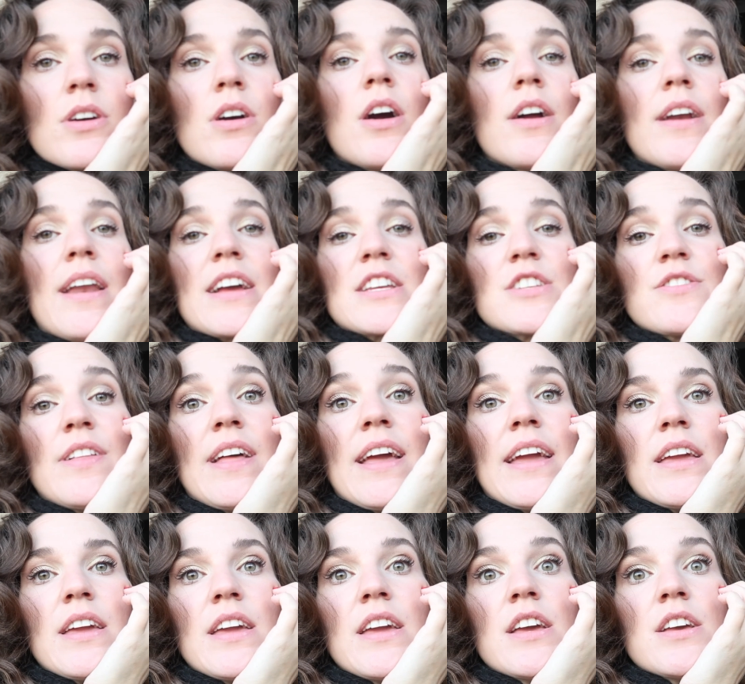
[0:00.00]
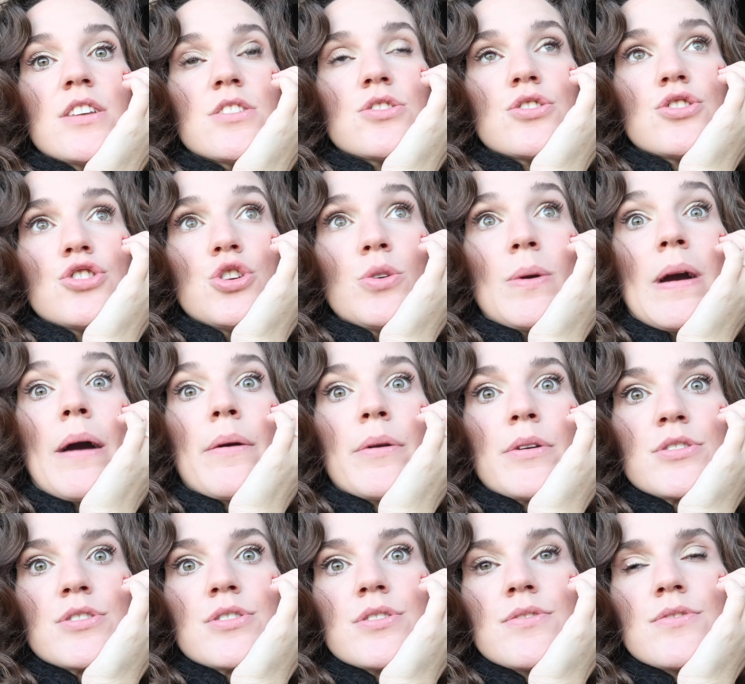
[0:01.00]
Our next flight is two
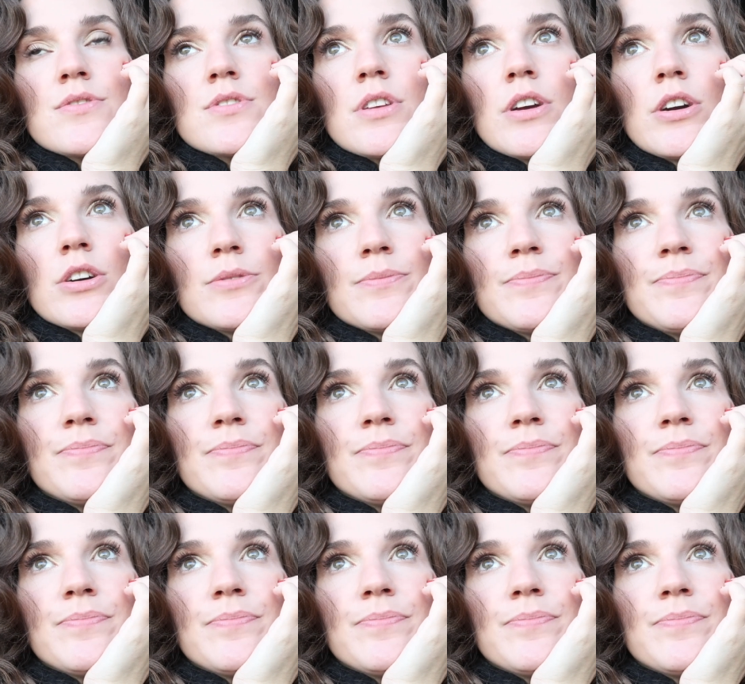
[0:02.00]
hours, so.